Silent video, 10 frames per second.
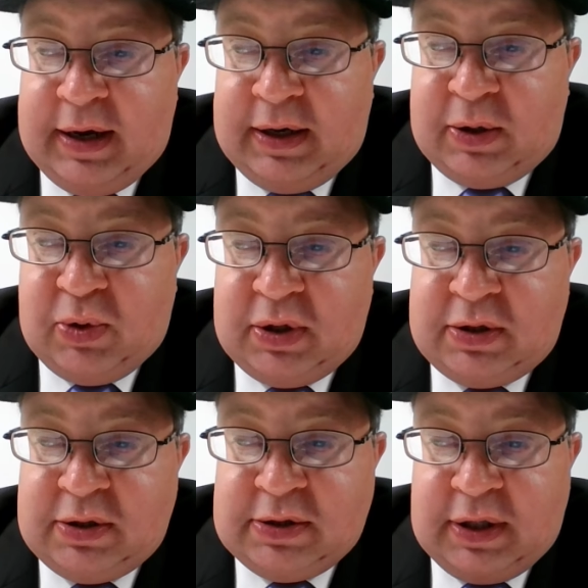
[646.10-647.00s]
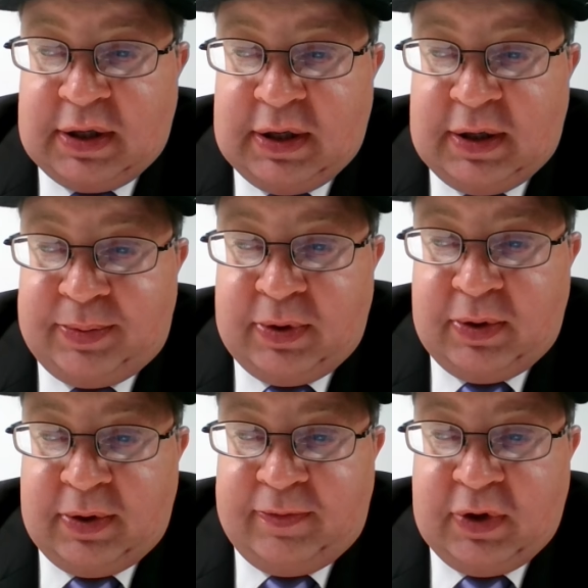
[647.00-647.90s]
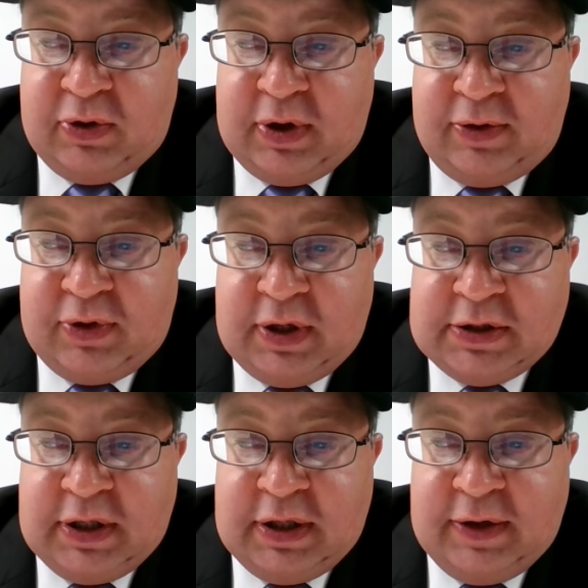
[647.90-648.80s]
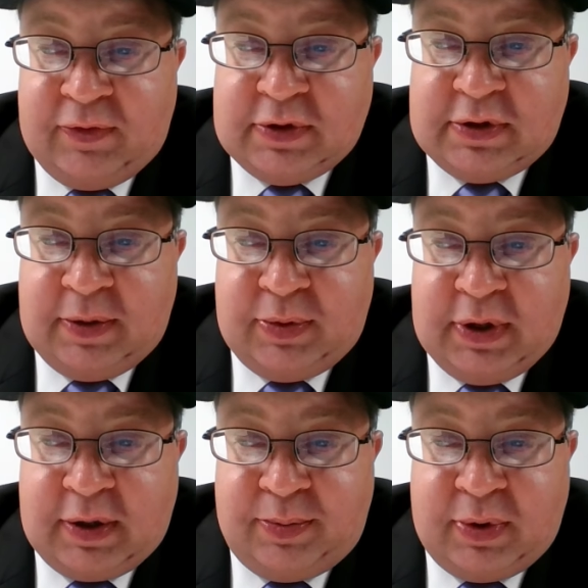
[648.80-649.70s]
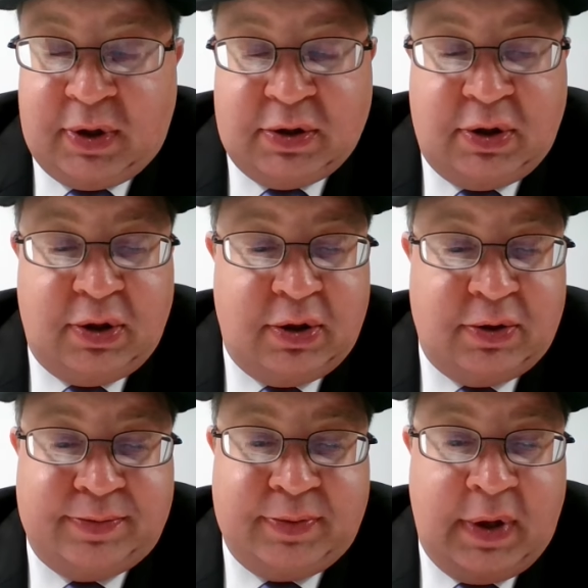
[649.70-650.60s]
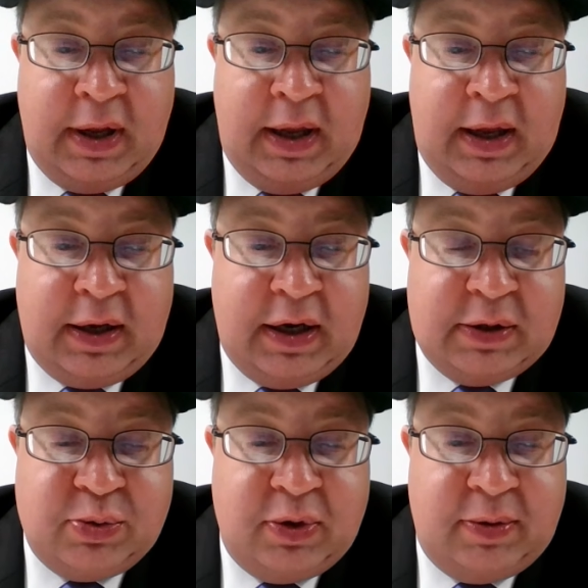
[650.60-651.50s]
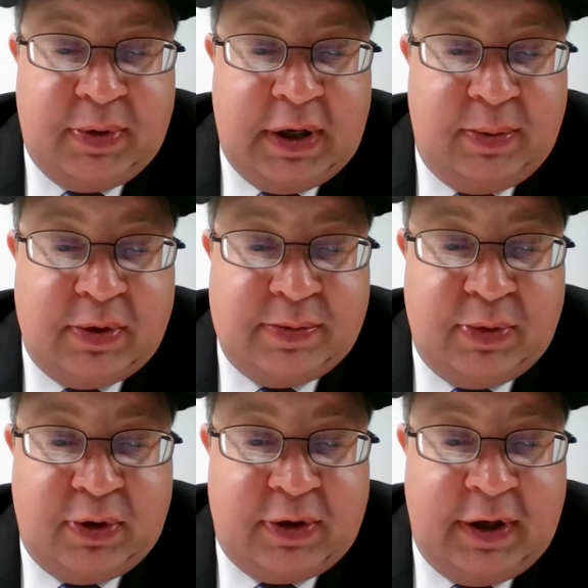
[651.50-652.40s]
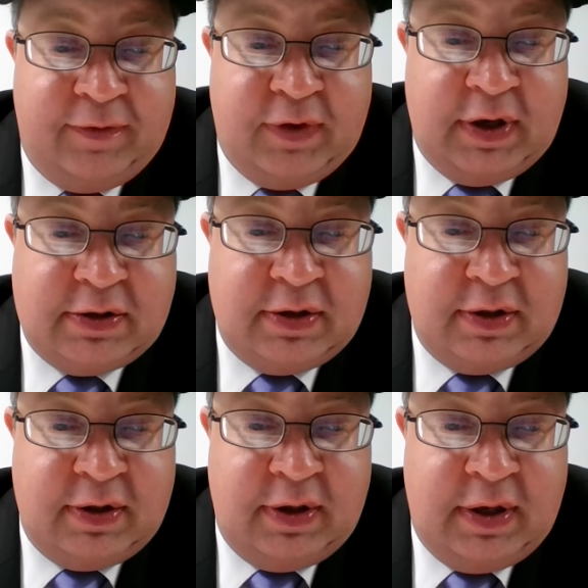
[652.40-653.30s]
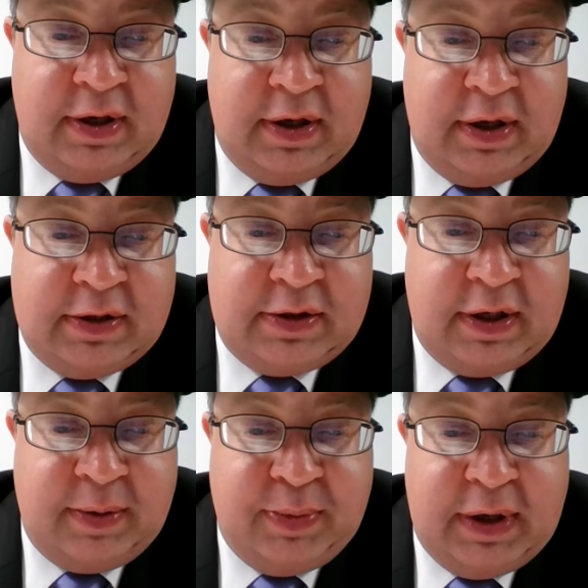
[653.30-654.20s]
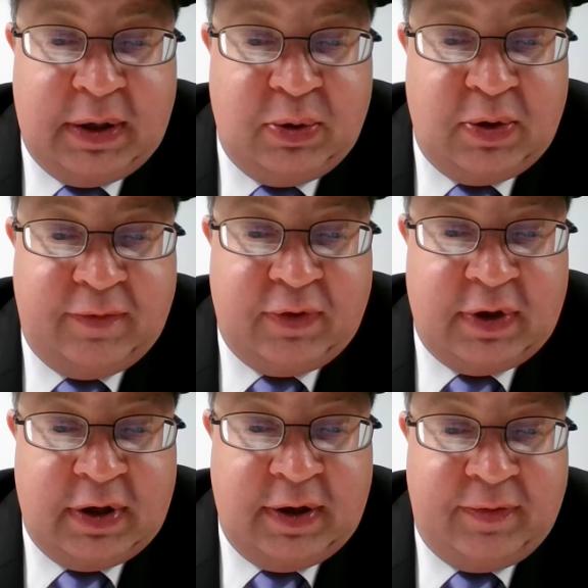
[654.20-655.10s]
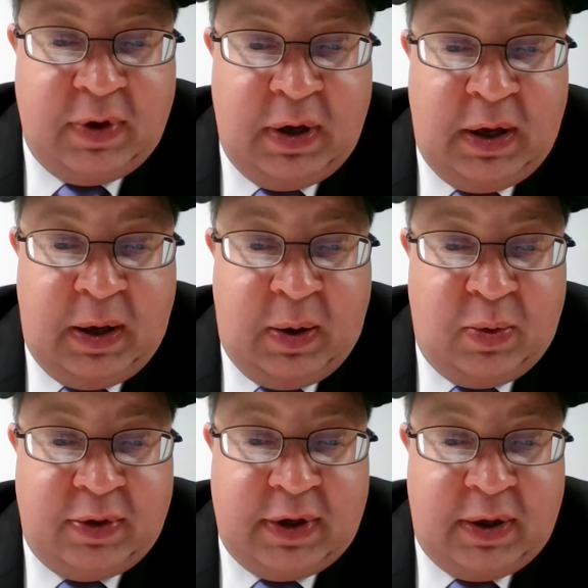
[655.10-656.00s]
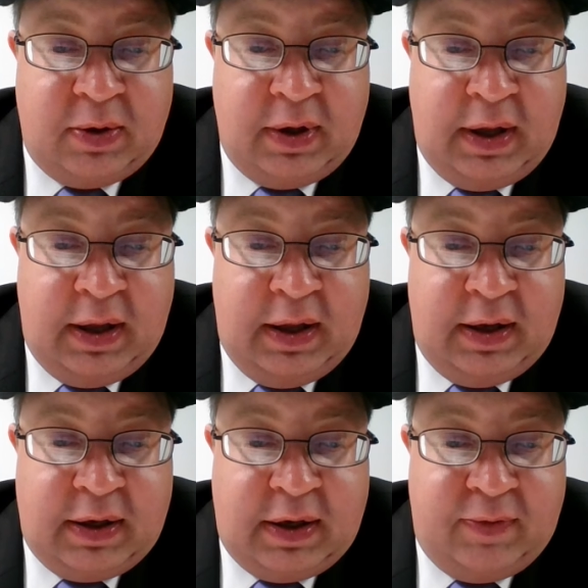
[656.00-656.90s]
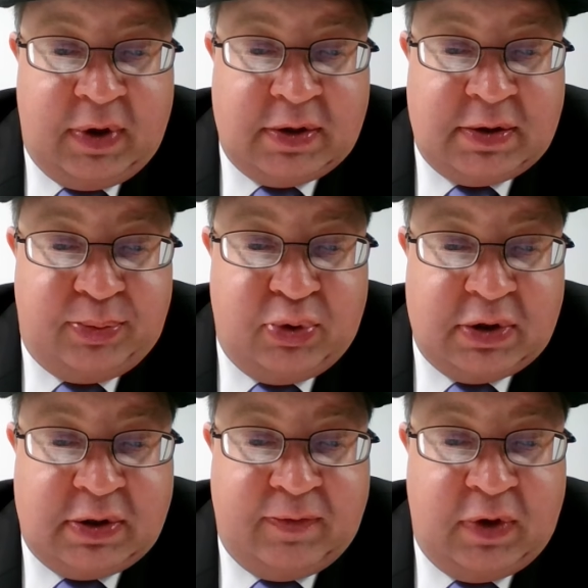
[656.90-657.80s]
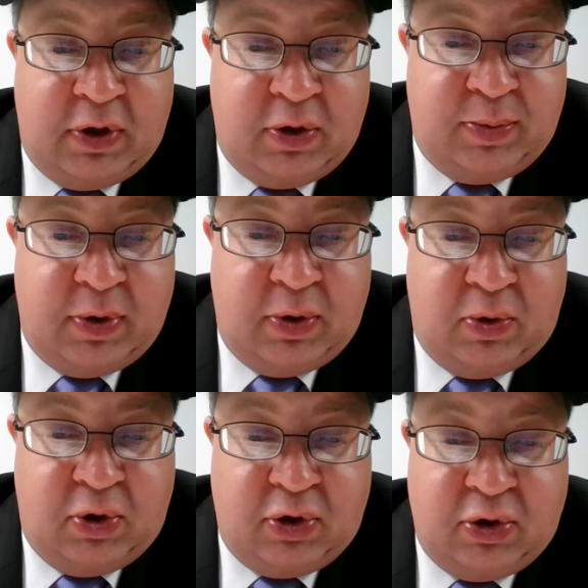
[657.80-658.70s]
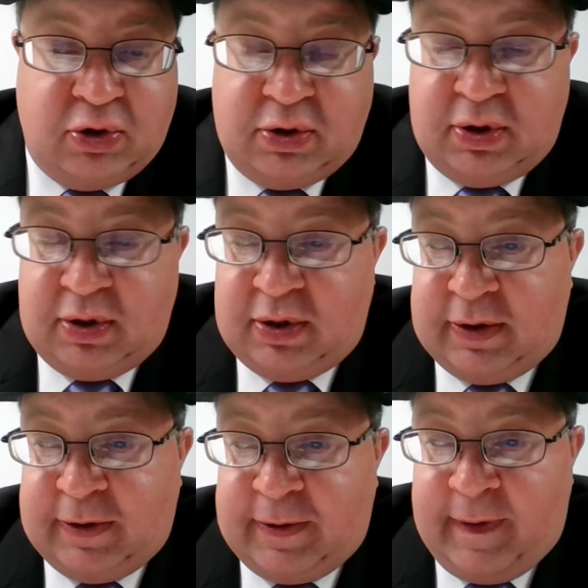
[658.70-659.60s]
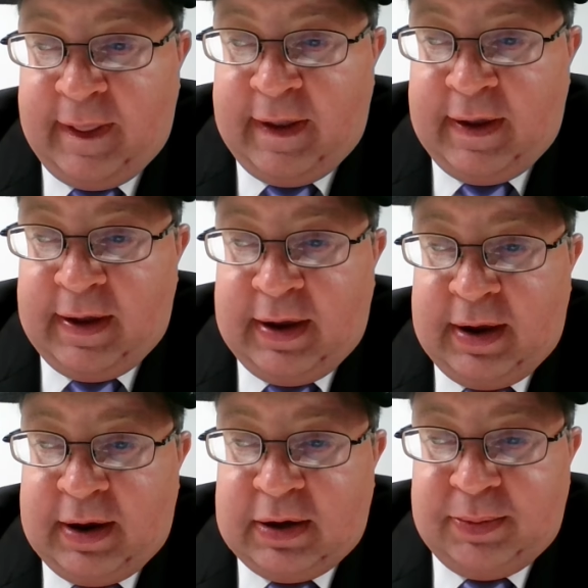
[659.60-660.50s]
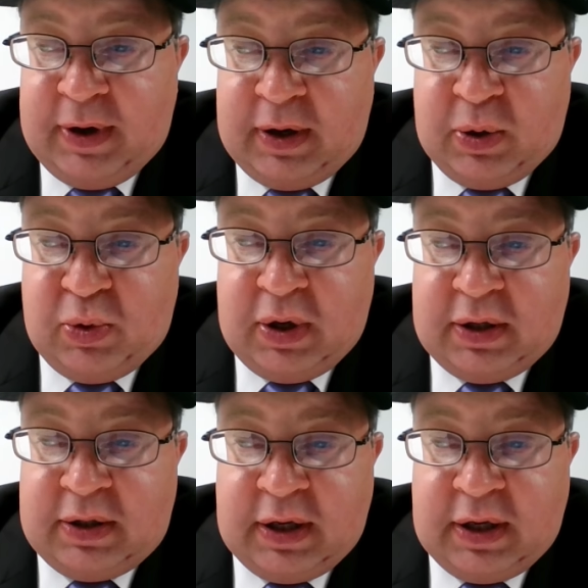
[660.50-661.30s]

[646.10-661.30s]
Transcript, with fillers: Any questions, I can help you figure out things on a different subject. Because, you know, God's Word, the Bible, is multifaceted. It's like a manual for life without giving us a press of human orders. You know, no matter what